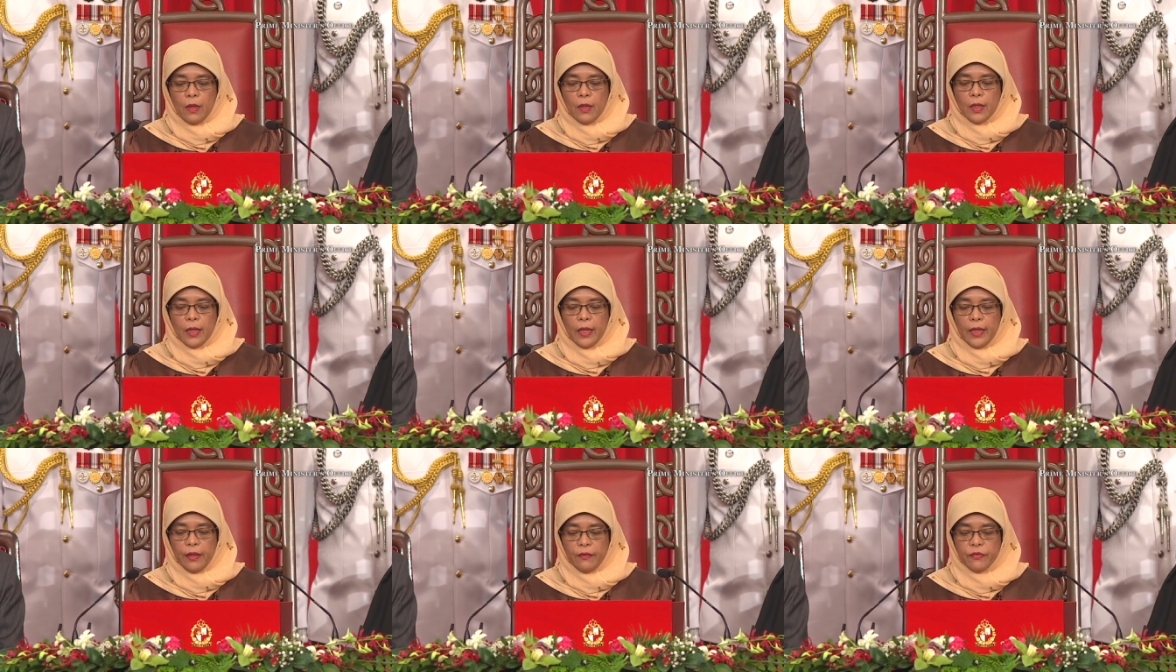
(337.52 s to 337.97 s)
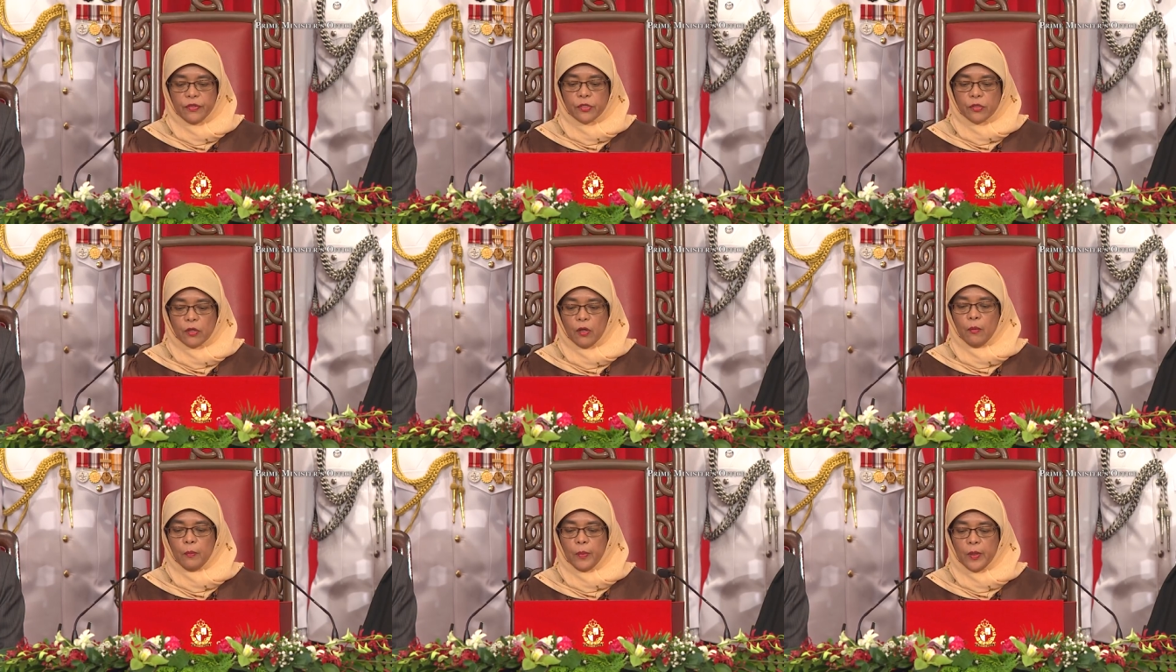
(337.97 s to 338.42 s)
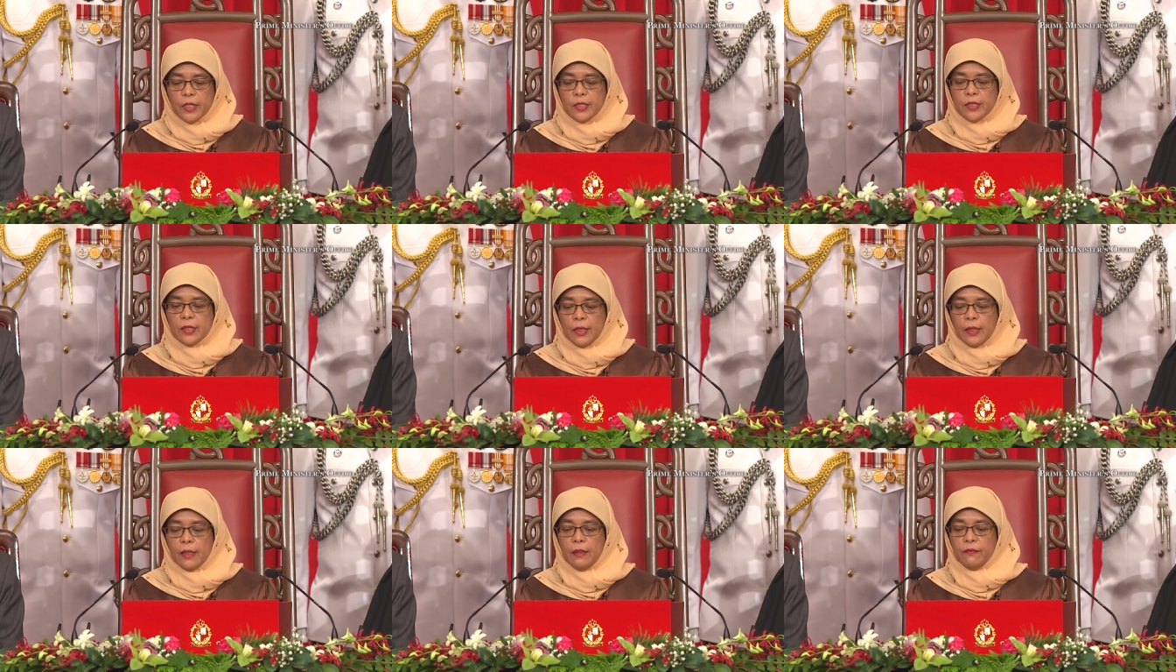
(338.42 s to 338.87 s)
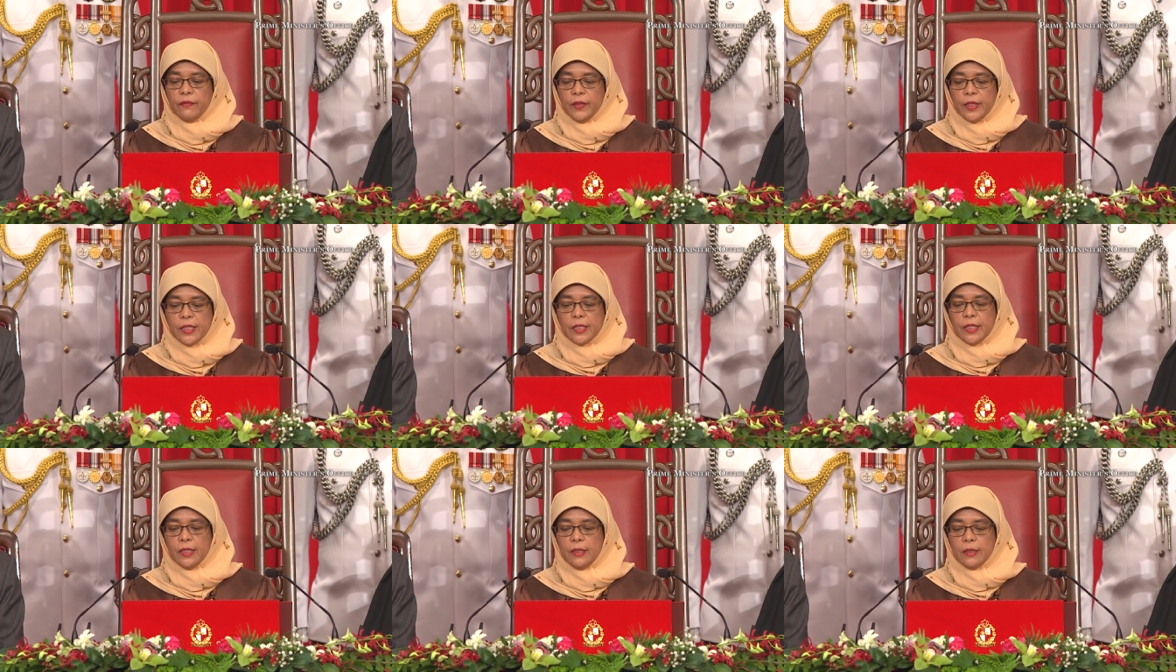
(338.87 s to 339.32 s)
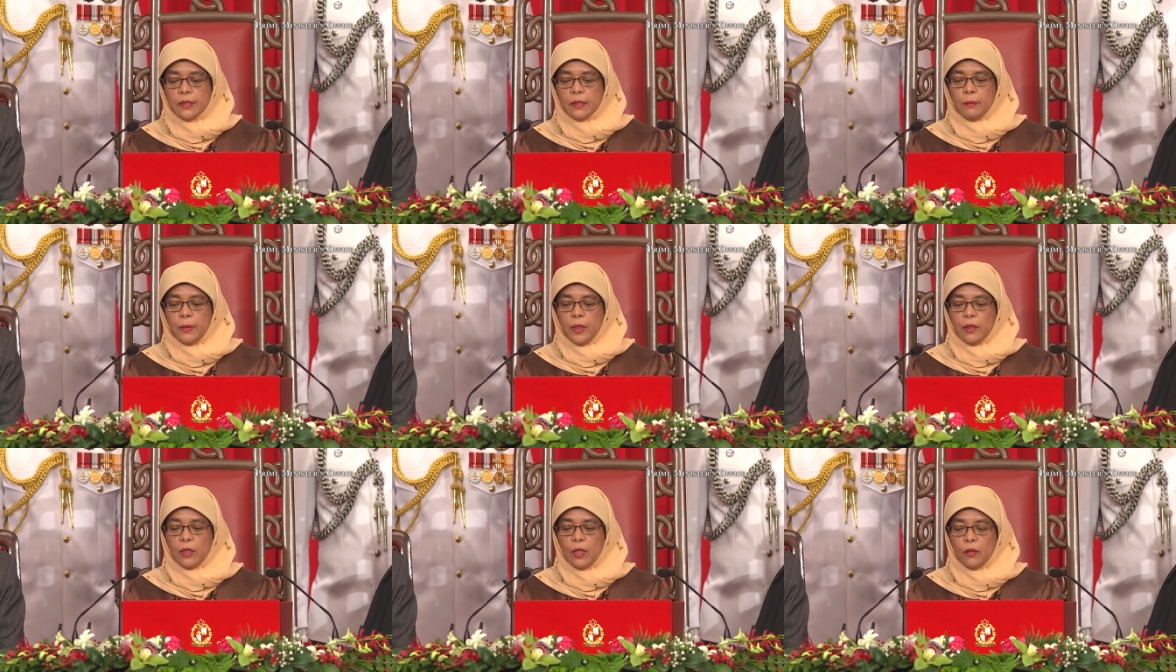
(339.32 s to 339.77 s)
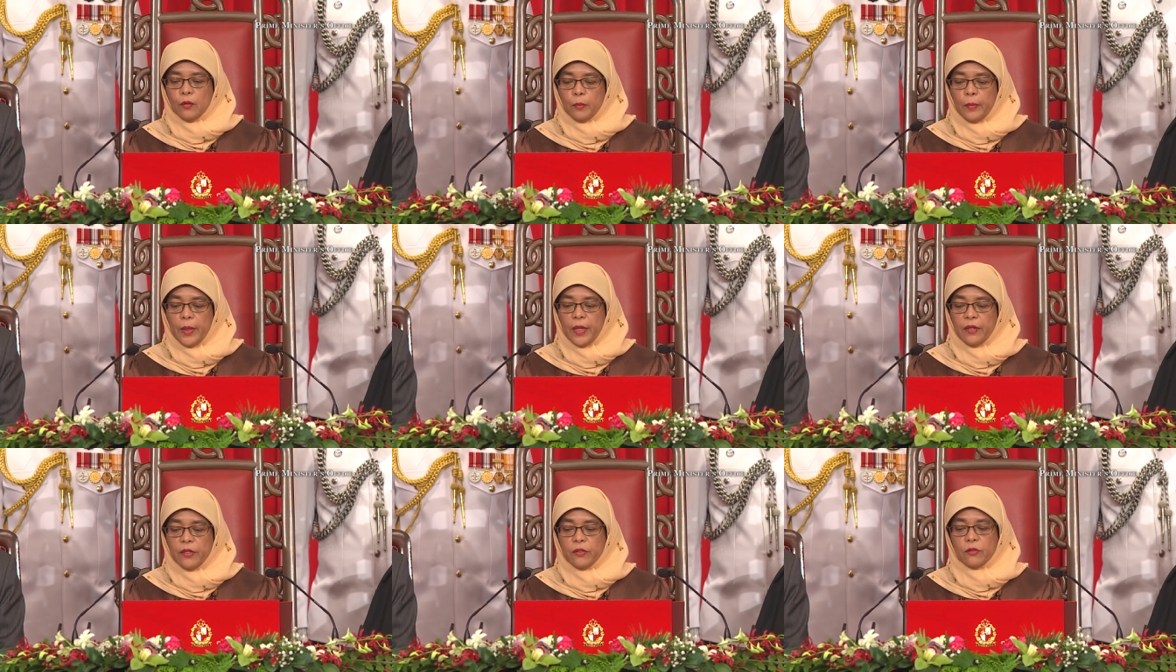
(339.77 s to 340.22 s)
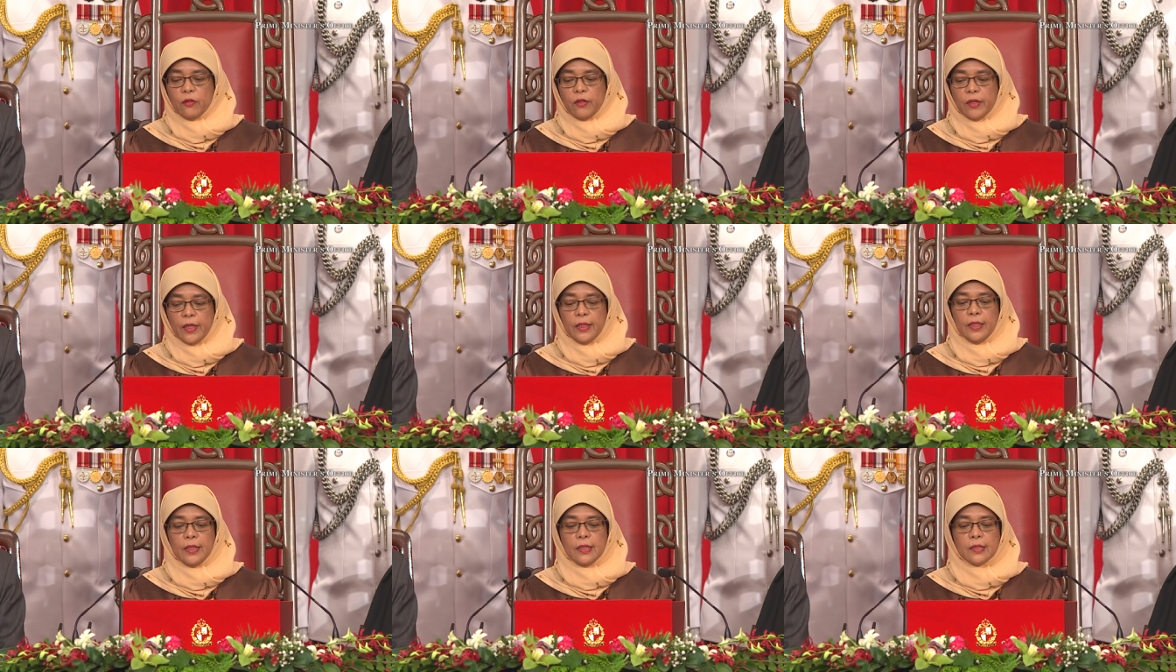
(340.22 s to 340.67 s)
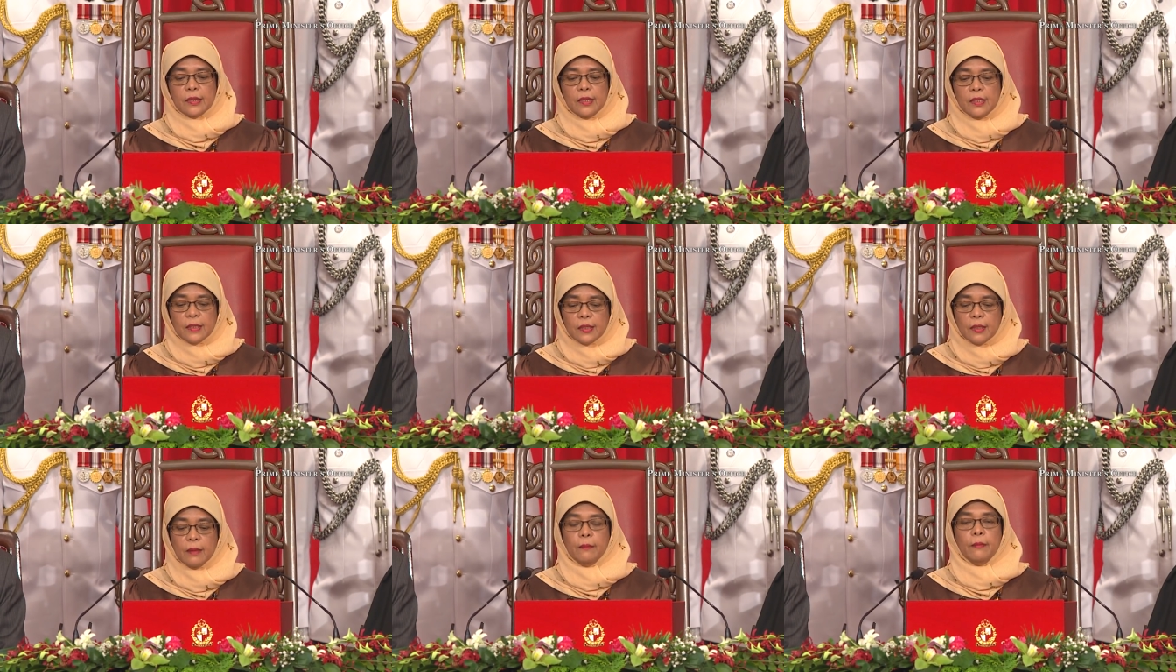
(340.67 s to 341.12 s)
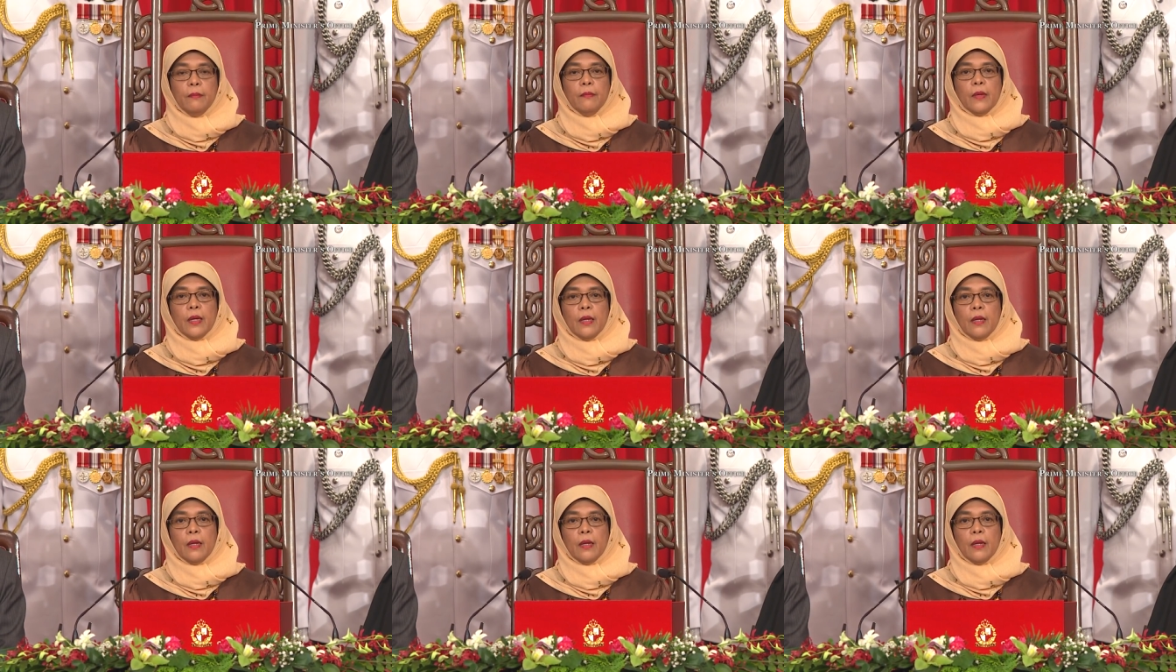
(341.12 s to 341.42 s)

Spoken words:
I have strong personal convictions about our meritocratic system